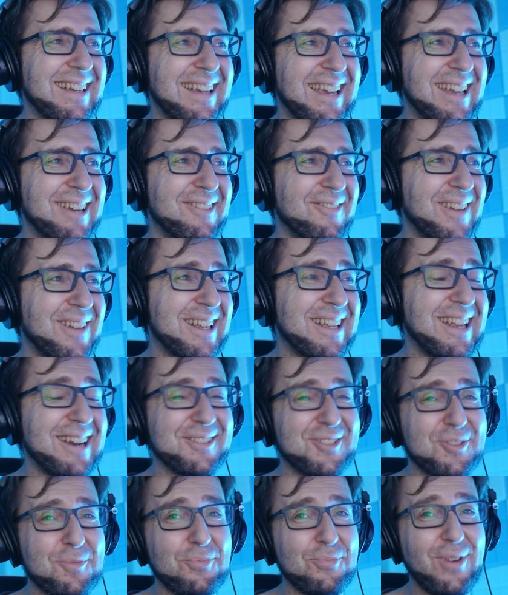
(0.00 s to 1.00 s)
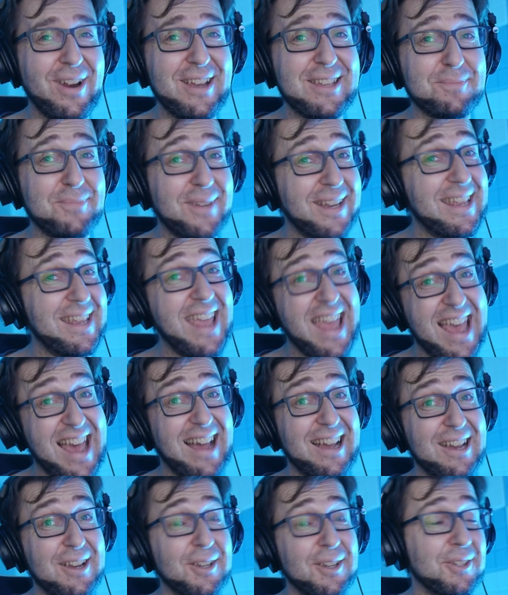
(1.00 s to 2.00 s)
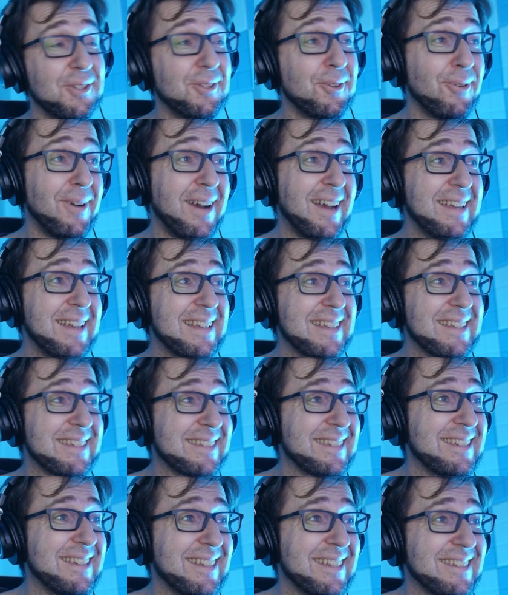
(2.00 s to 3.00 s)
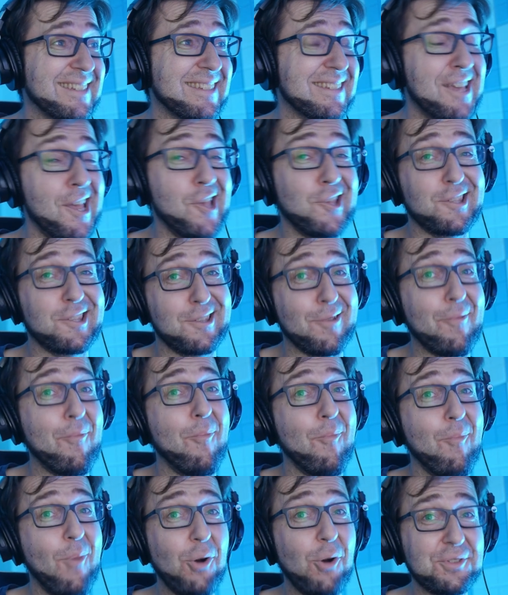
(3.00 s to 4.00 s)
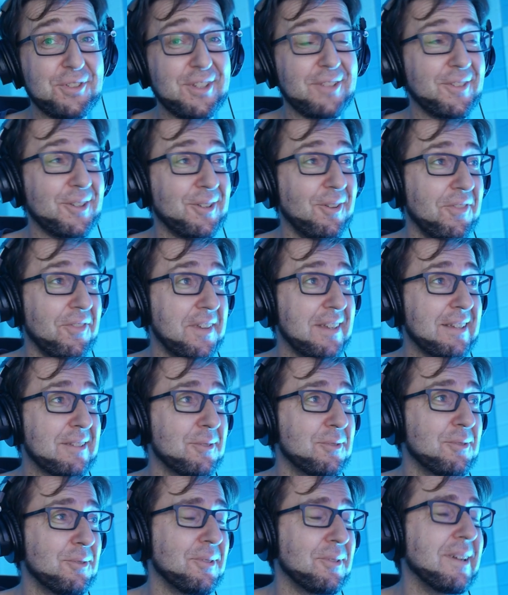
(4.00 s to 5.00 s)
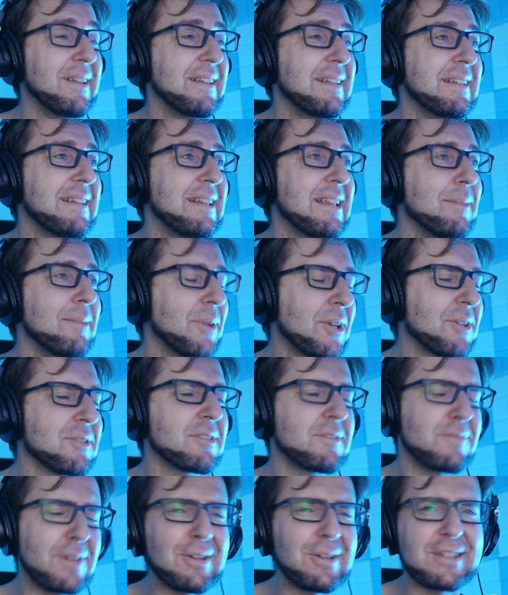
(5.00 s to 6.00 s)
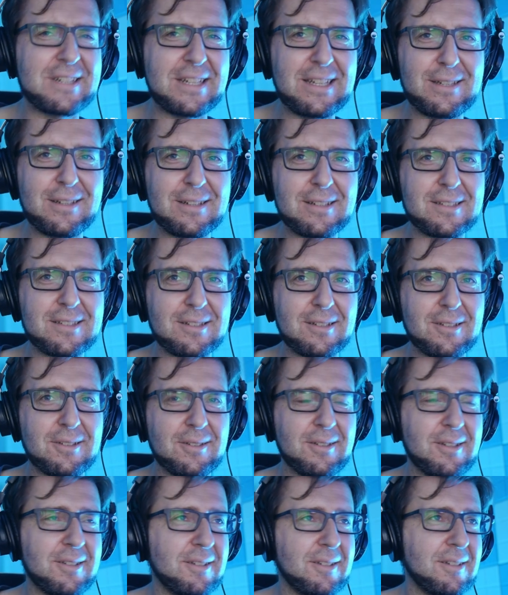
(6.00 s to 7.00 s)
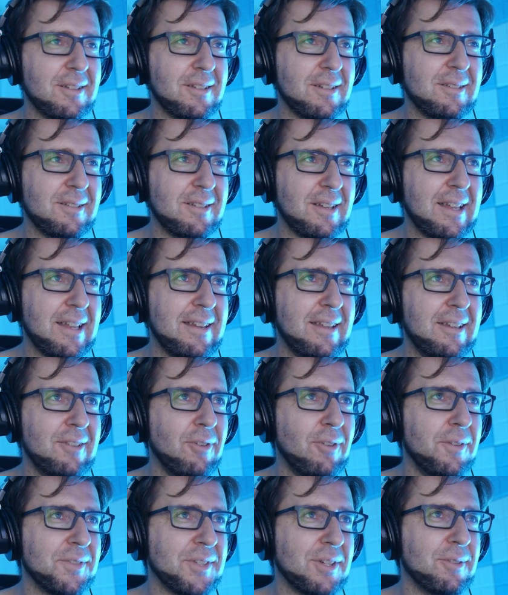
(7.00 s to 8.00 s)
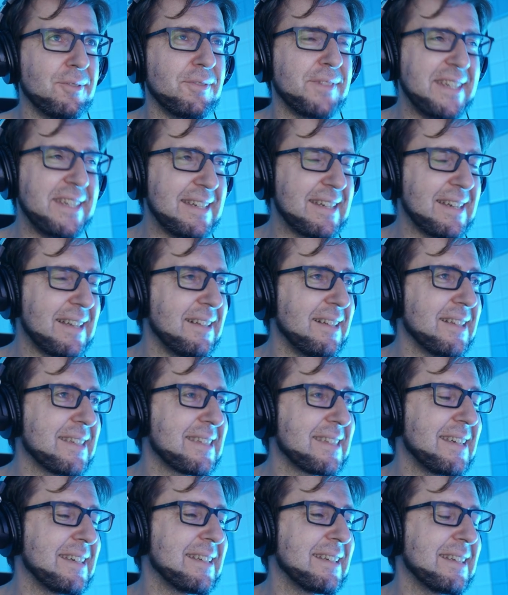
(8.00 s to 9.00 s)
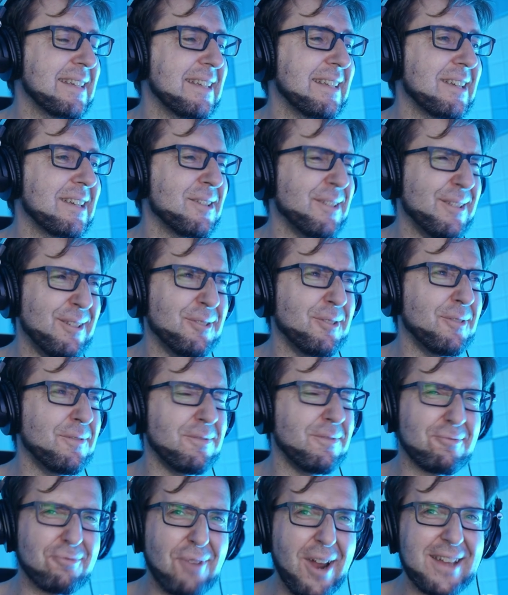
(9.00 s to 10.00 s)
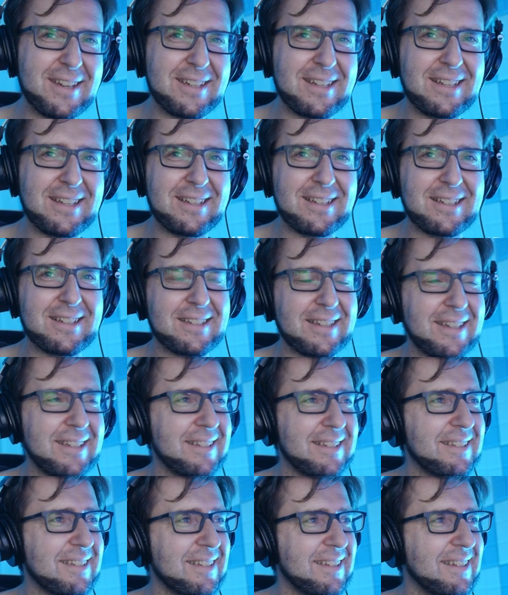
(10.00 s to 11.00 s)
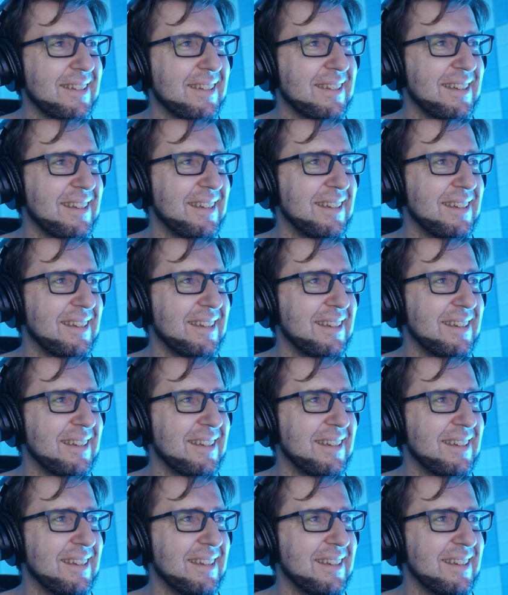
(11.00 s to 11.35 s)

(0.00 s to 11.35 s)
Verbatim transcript: kind of like I'm surprised by yeah, UI is is is the most difficult thing to do because it's very tedious and and, and it involves a lot of details and and there's a lot of writing and and